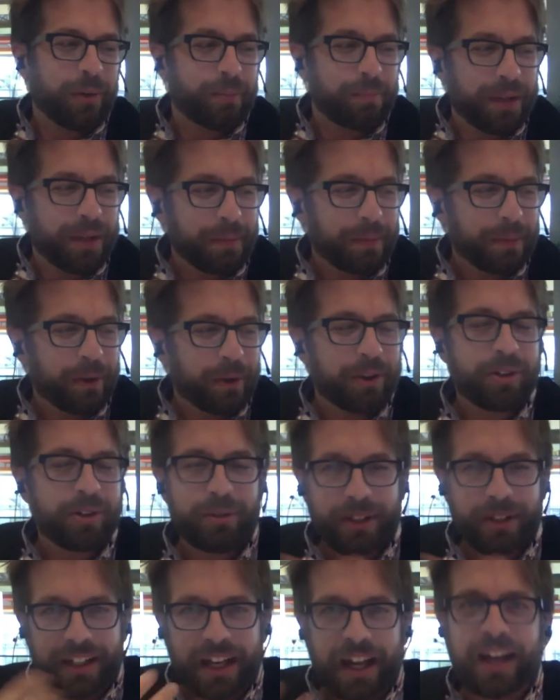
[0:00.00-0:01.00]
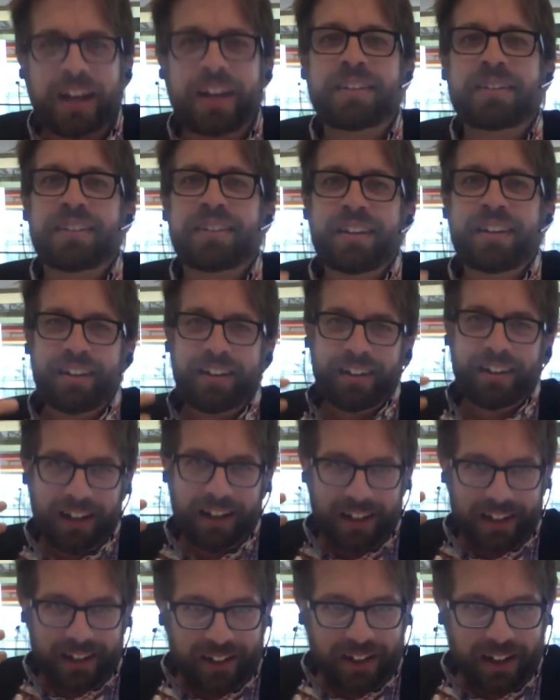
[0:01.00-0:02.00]
people create
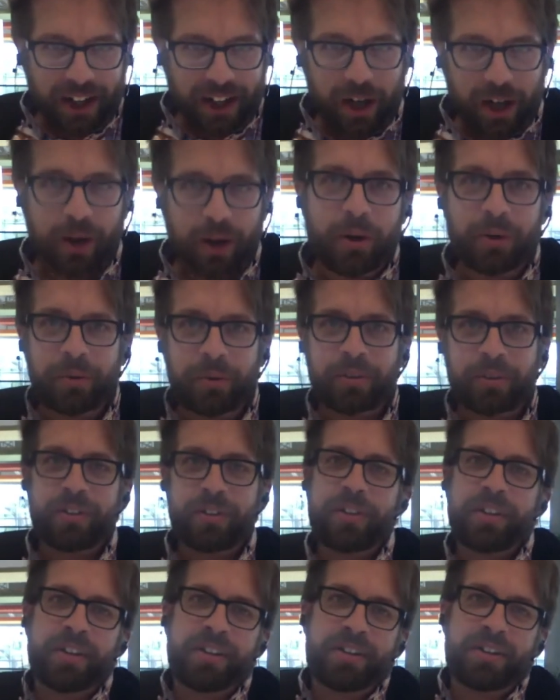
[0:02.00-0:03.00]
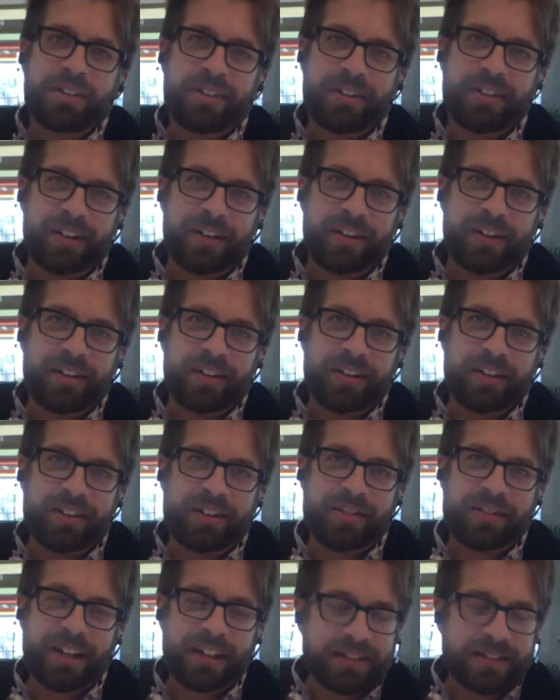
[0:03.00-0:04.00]
and own their
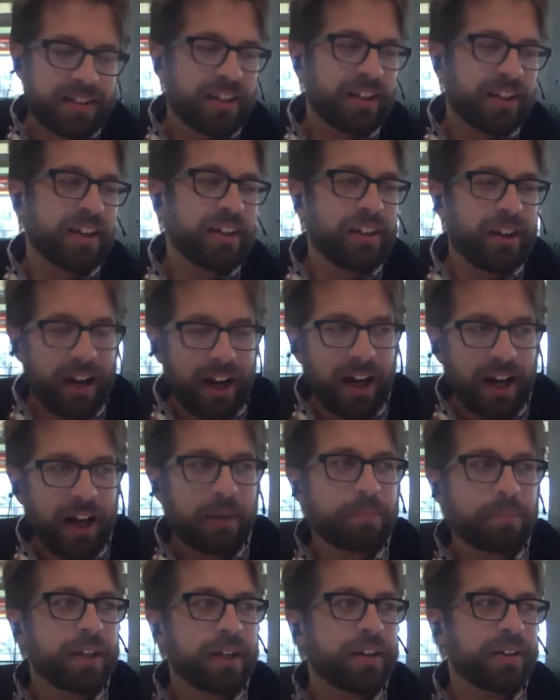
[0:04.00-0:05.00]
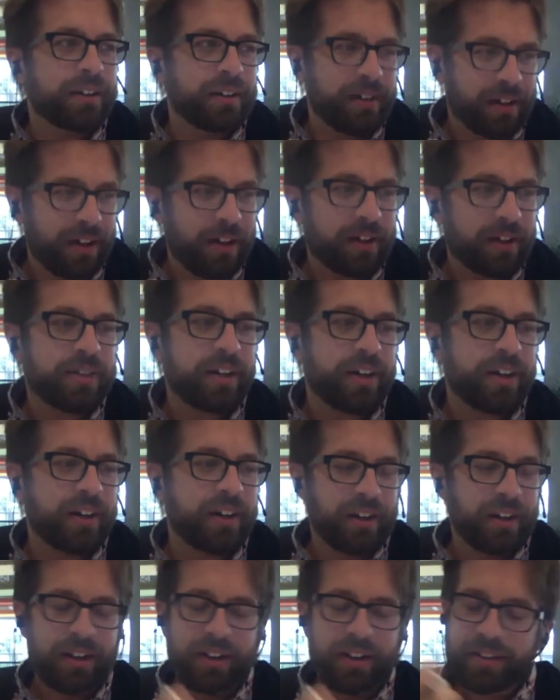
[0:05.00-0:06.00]
destiny, like they're happier, they're
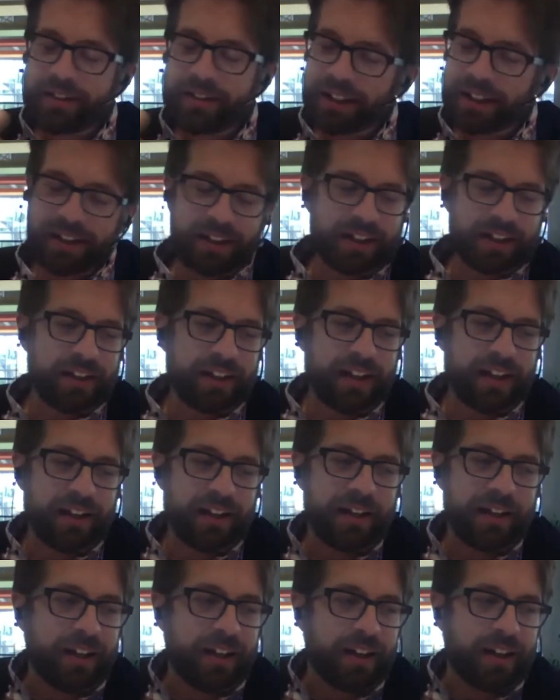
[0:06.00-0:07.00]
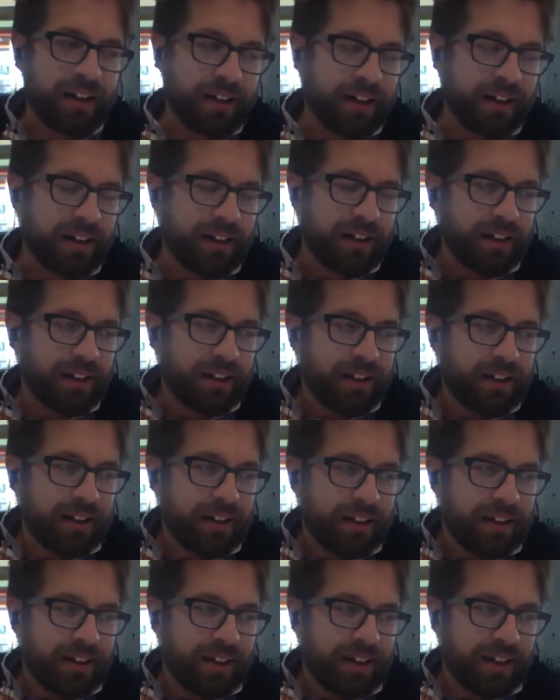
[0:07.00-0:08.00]
healthier, like they I
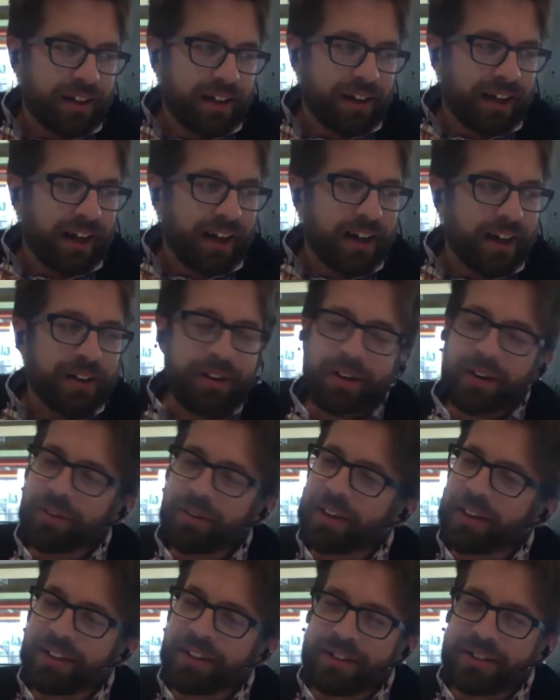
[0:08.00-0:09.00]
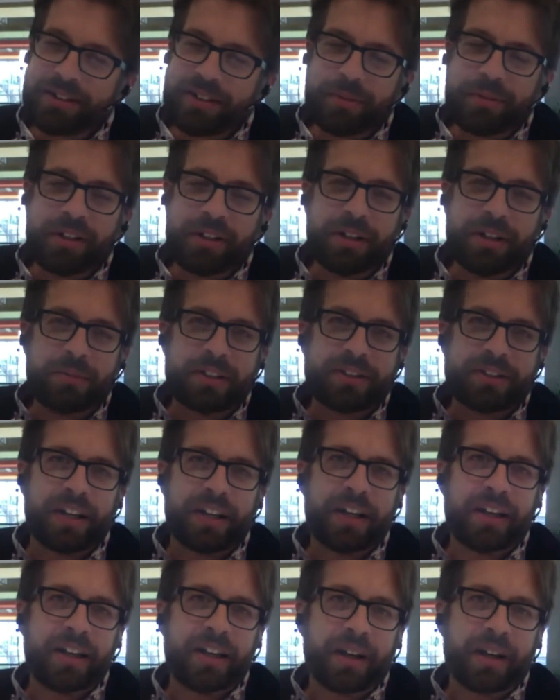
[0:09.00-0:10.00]
don't know, like there's something to be
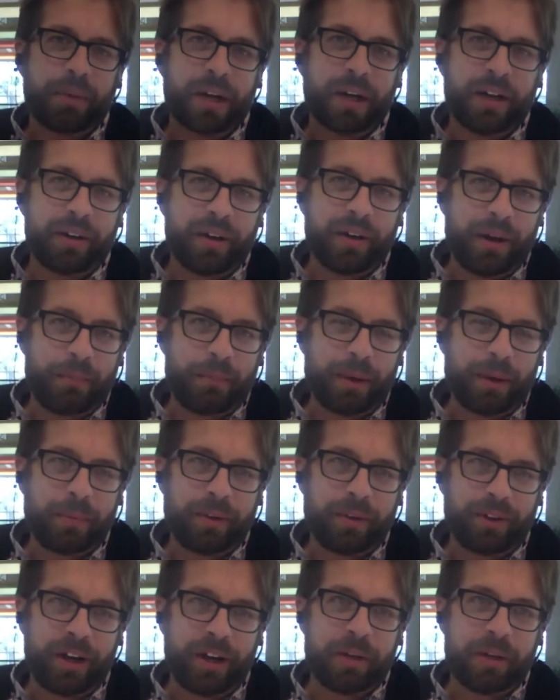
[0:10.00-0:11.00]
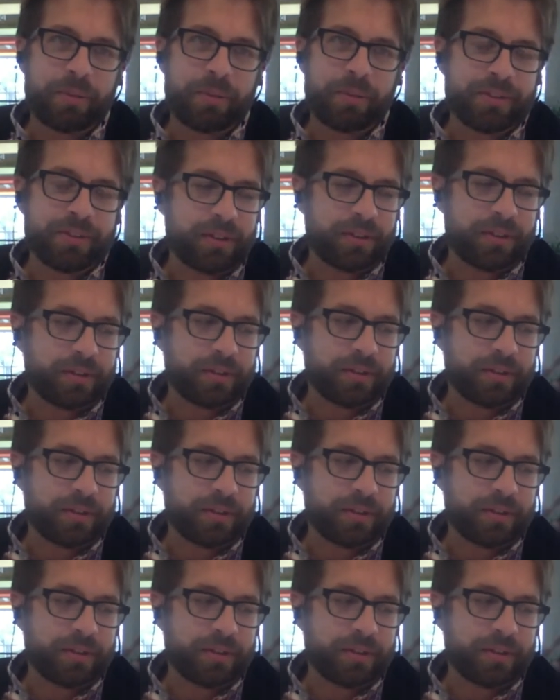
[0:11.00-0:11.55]
said about people that are able to